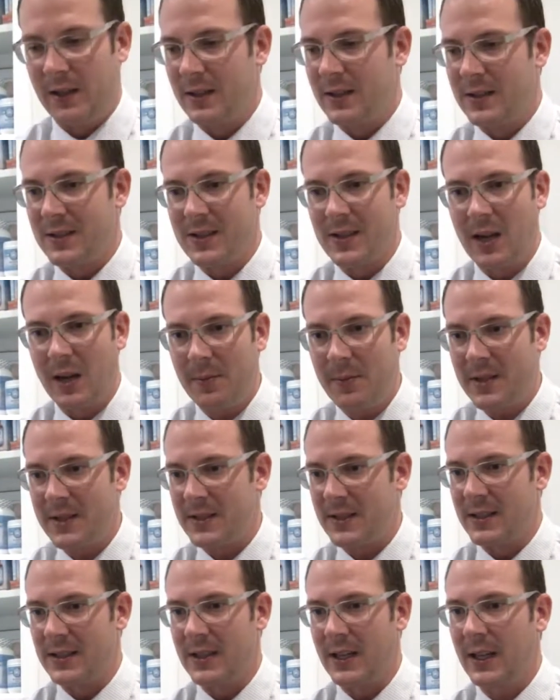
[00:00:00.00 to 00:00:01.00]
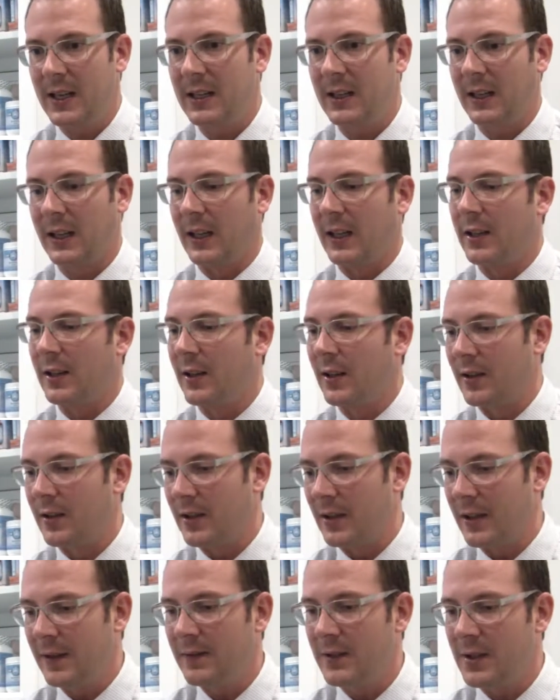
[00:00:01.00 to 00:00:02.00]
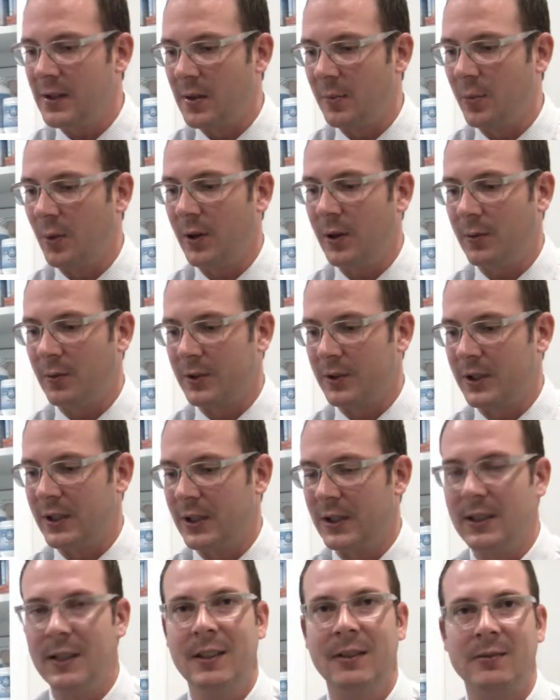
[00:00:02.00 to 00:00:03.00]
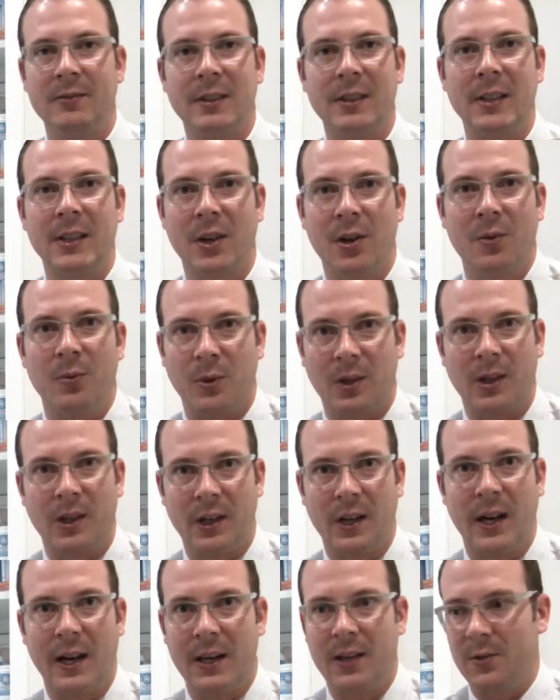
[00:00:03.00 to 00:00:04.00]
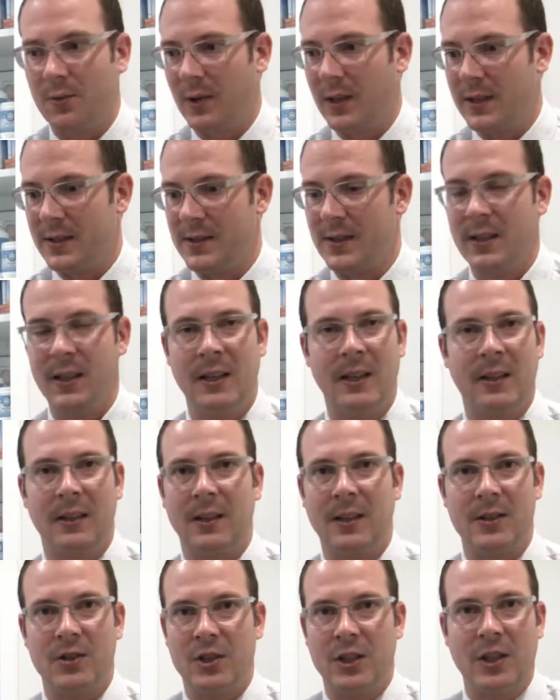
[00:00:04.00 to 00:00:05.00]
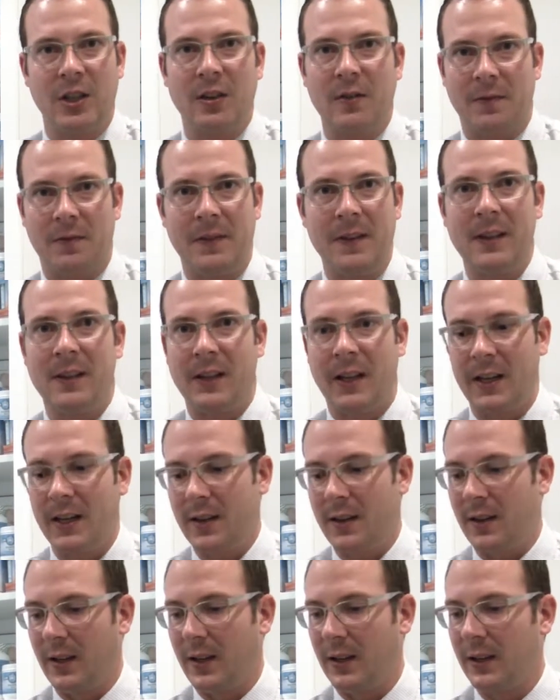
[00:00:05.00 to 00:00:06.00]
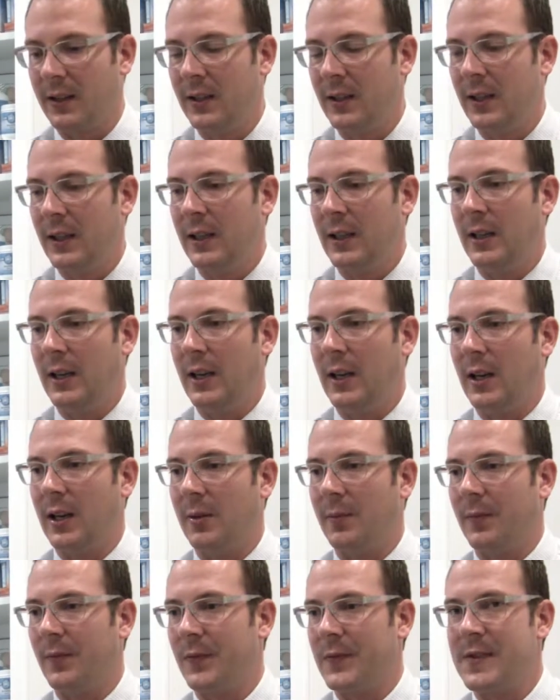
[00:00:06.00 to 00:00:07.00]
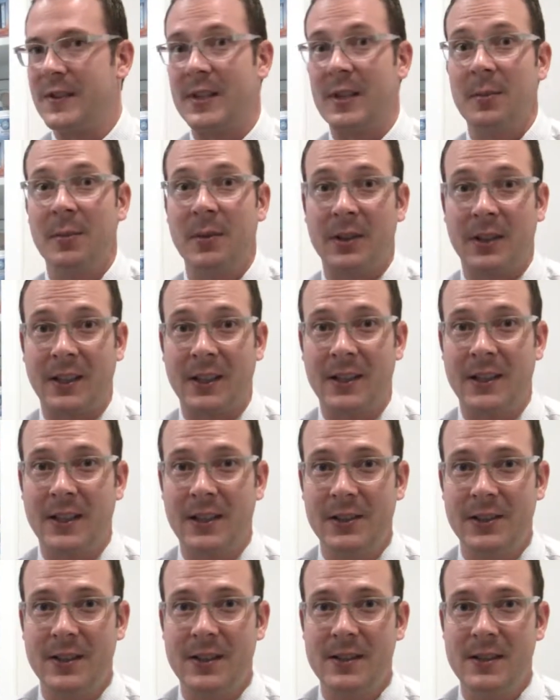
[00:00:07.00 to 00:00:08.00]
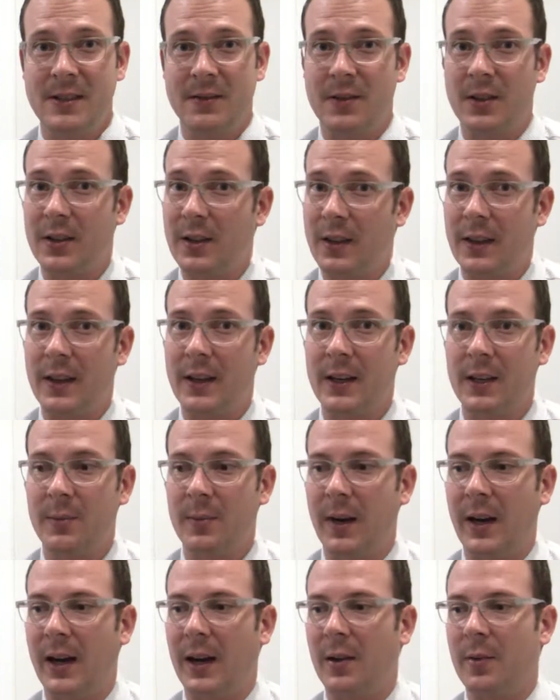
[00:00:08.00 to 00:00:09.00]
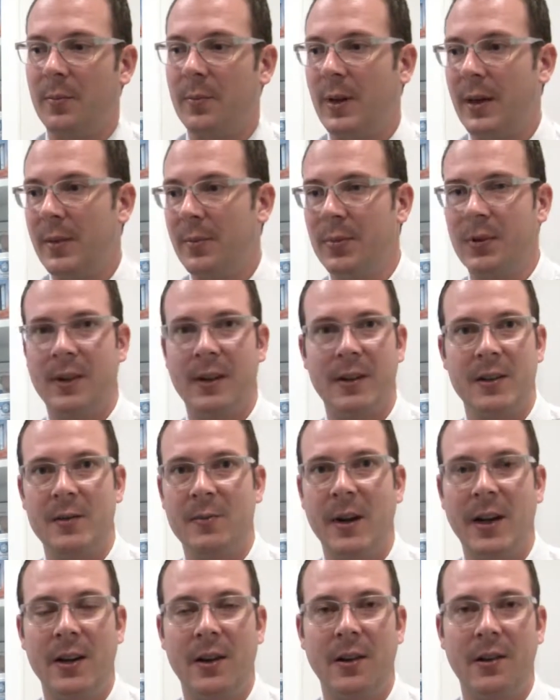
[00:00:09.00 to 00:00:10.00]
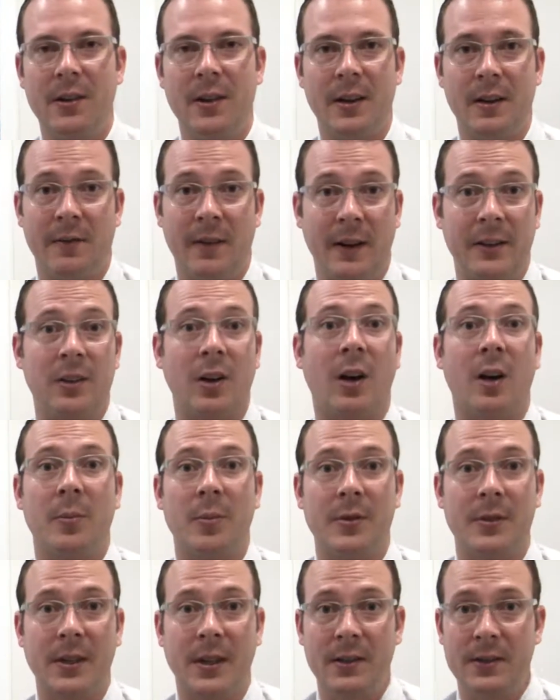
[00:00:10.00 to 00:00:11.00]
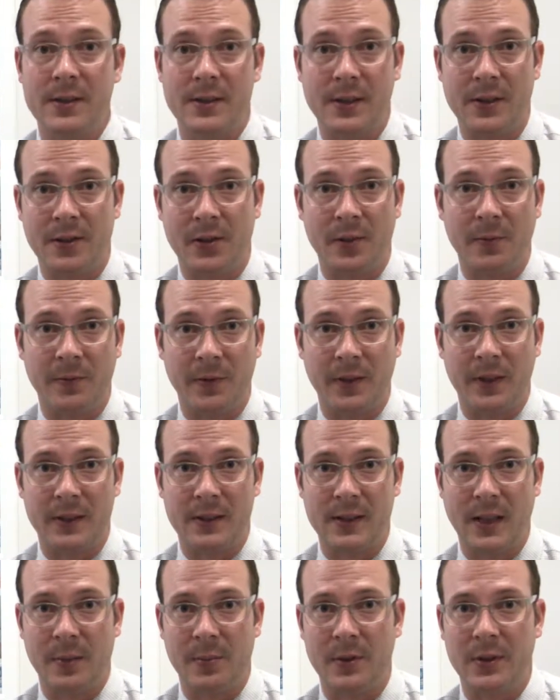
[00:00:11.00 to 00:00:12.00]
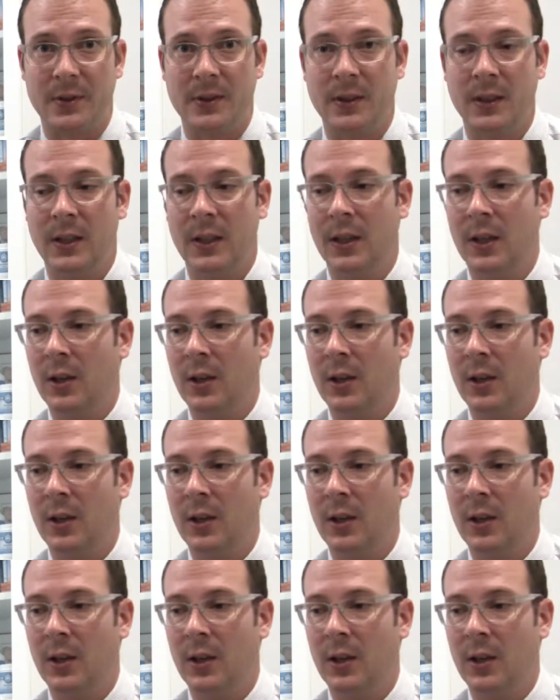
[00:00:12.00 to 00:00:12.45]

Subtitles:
this numbness and tingling, and even to the point where she didn't really know where her hand was because she couldn't feel anything. Similar conditions, if you can think about people that you may know that have had carpal tunnel syndrome, for example,